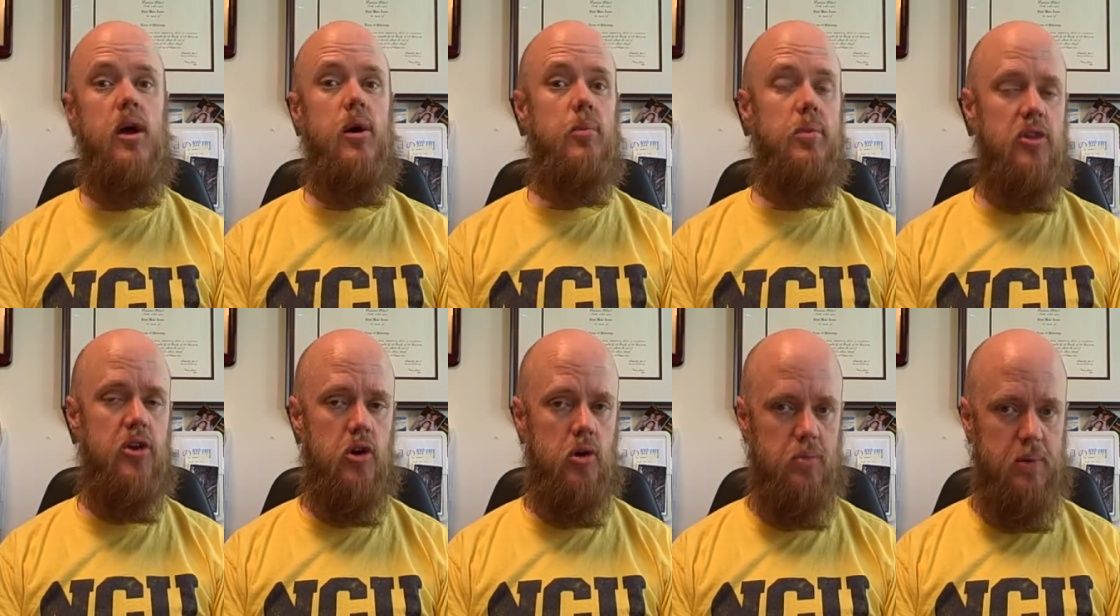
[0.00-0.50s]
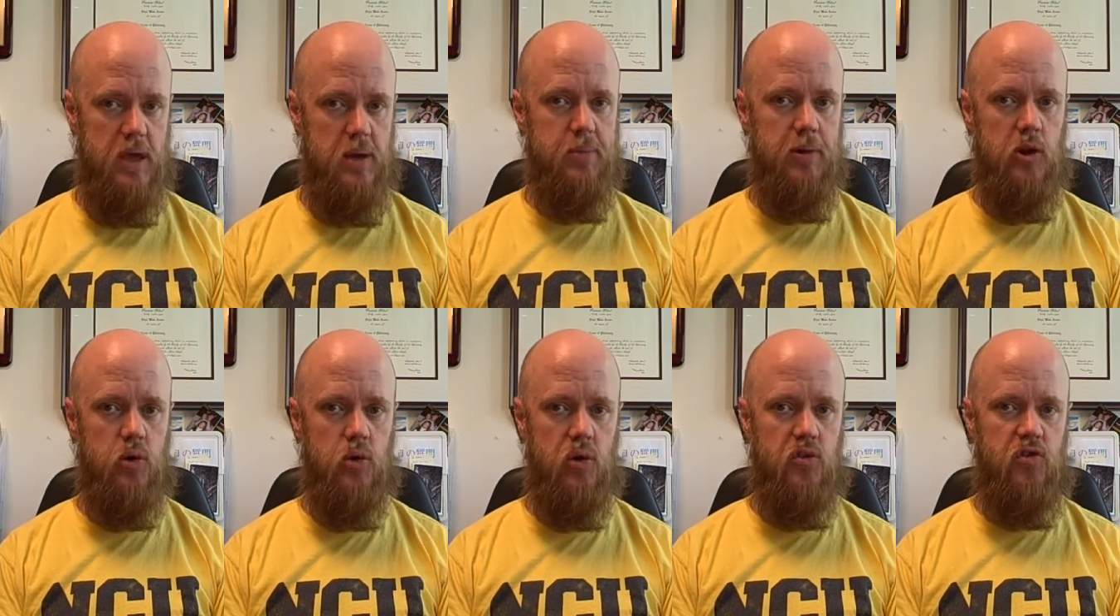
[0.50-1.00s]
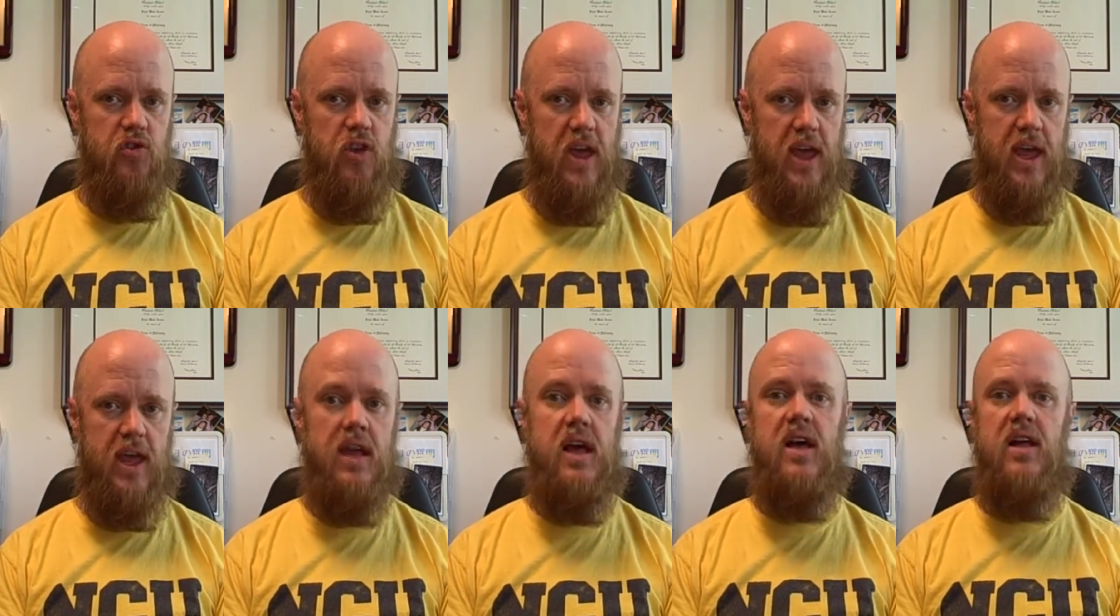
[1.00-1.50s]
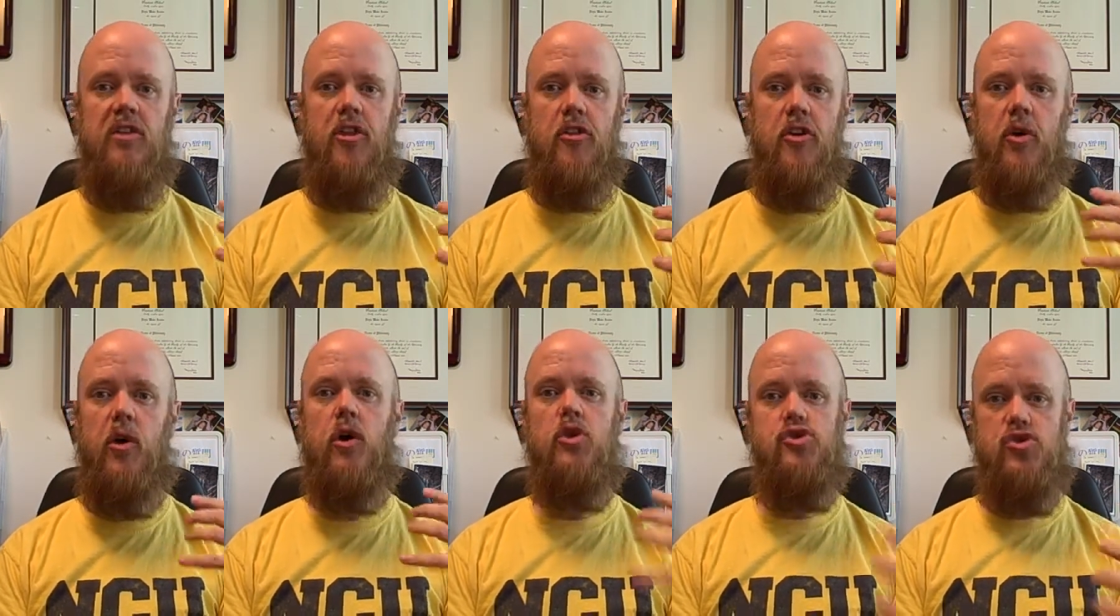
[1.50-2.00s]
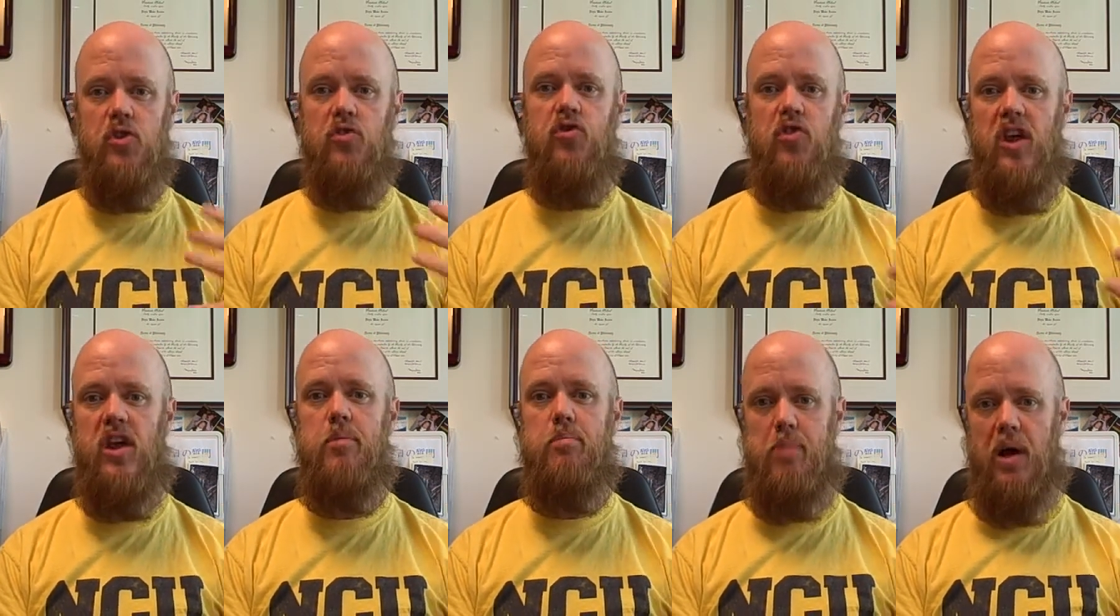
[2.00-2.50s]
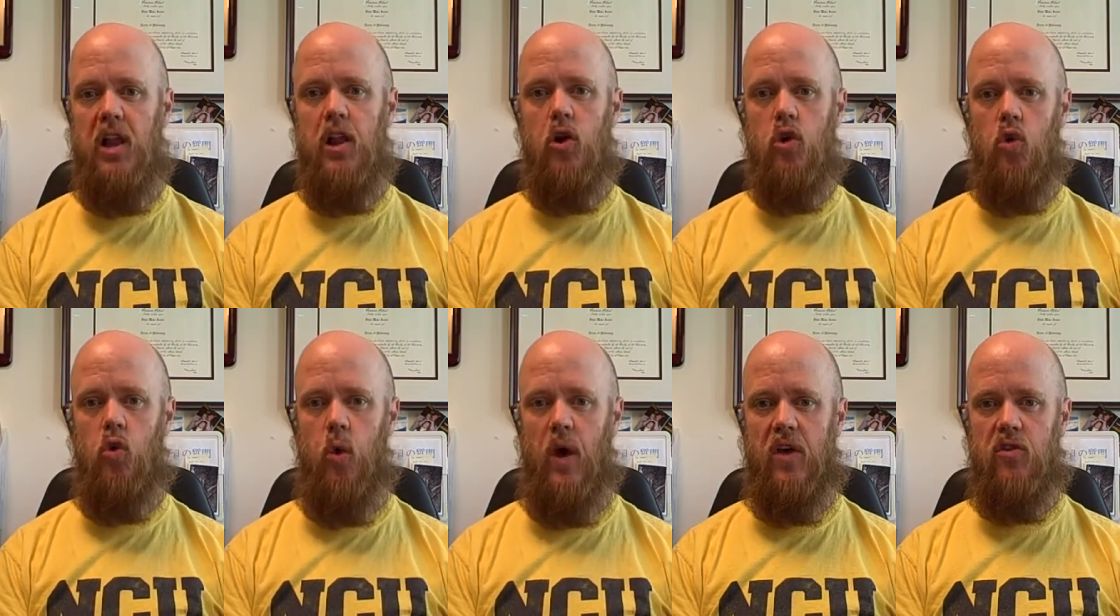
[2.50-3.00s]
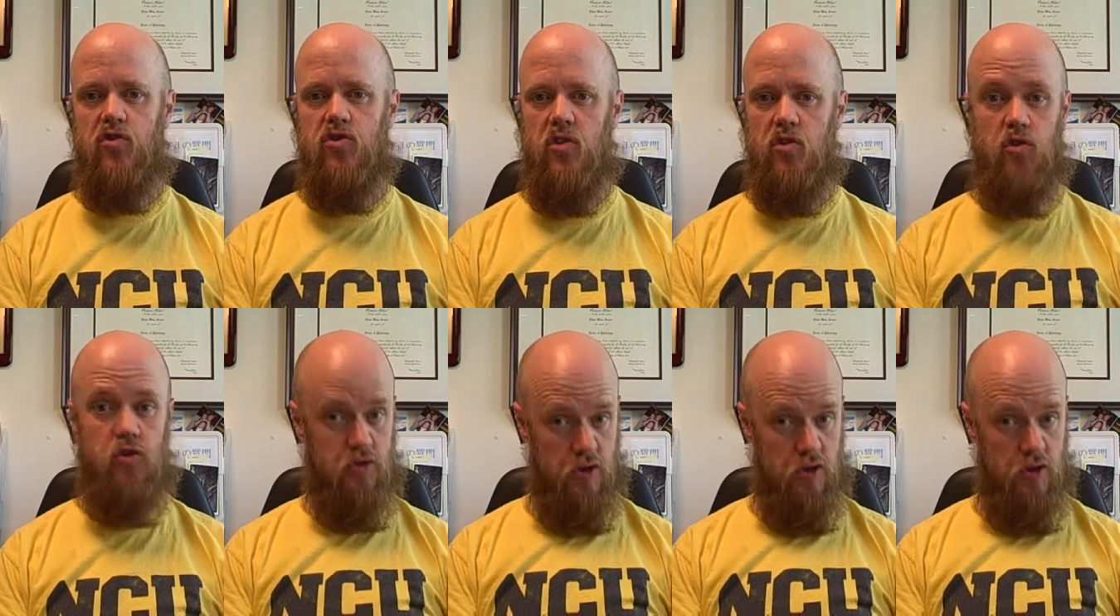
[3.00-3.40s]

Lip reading: But there are people who are saying that there are jus in bello questions,